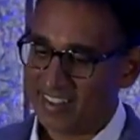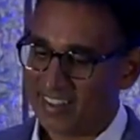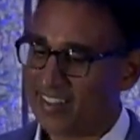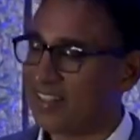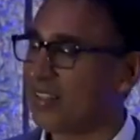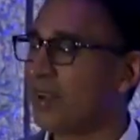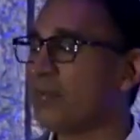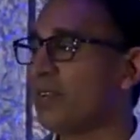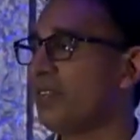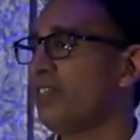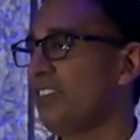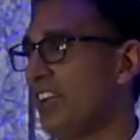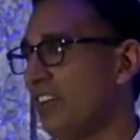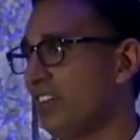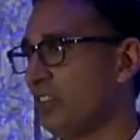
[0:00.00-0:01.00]
and some
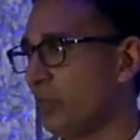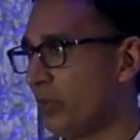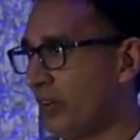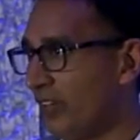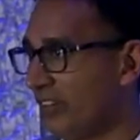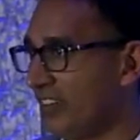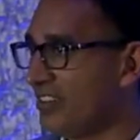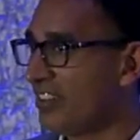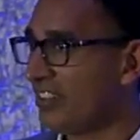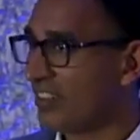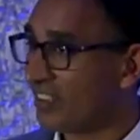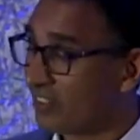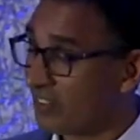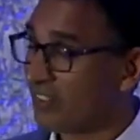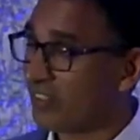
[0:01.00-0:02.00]
have changed the world in
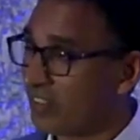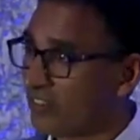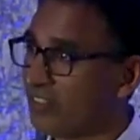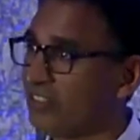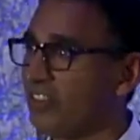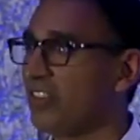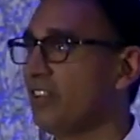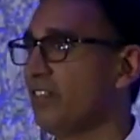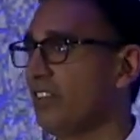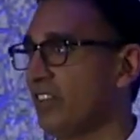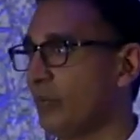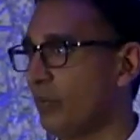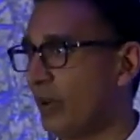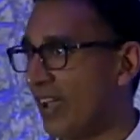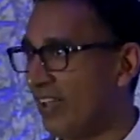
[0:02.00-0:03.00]
such
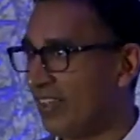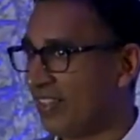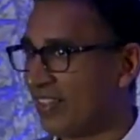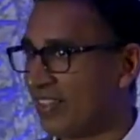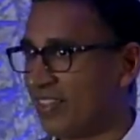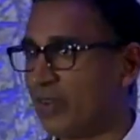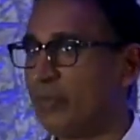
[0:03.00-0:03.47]
significant ways